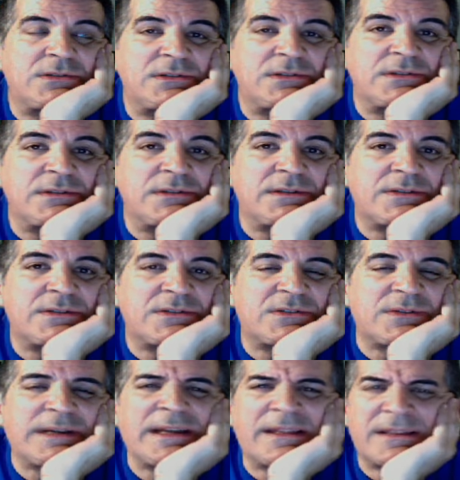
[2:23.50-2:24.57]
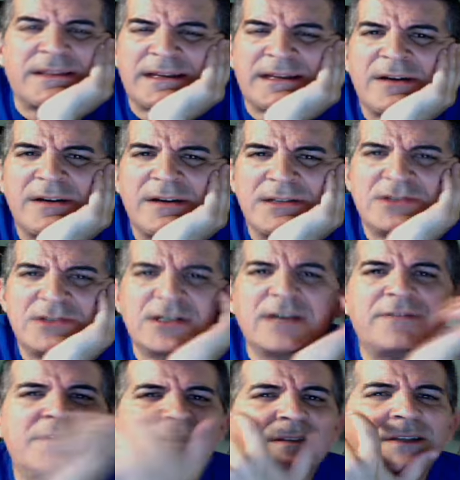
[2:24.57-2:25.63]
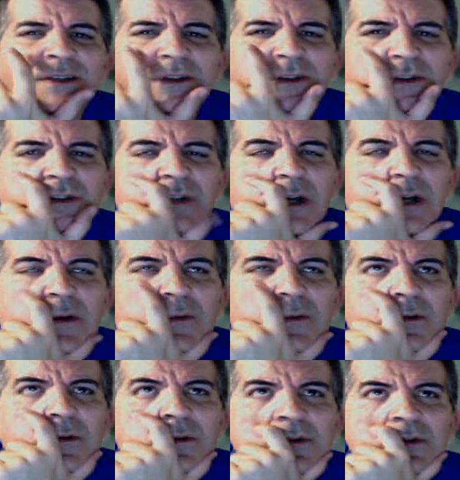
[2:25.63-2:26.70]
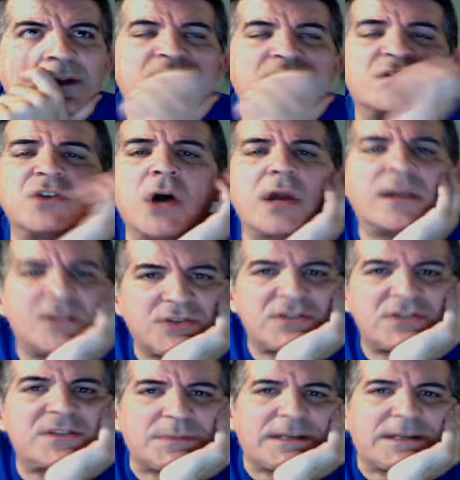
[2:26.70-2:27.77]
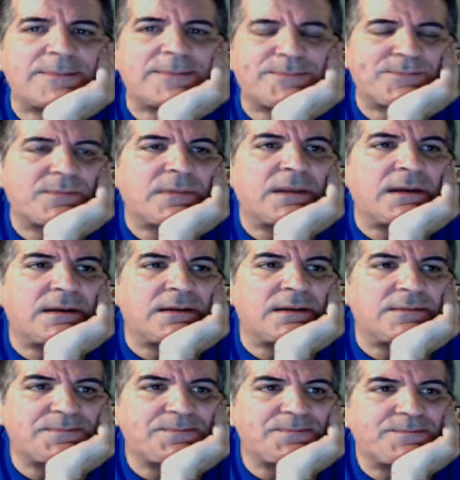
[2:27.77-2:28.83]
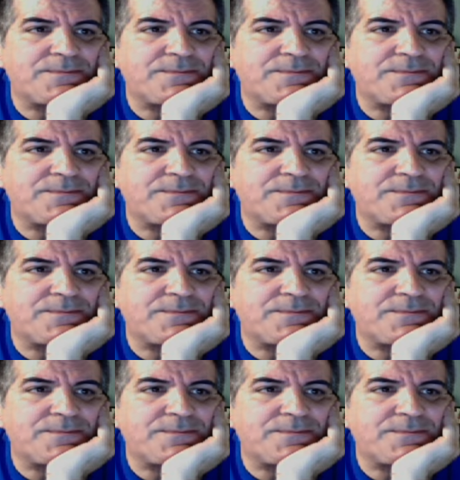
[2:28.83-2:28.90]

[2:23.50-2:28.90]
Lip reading: The strength that Kara and Jeff continue to show astonishes me, and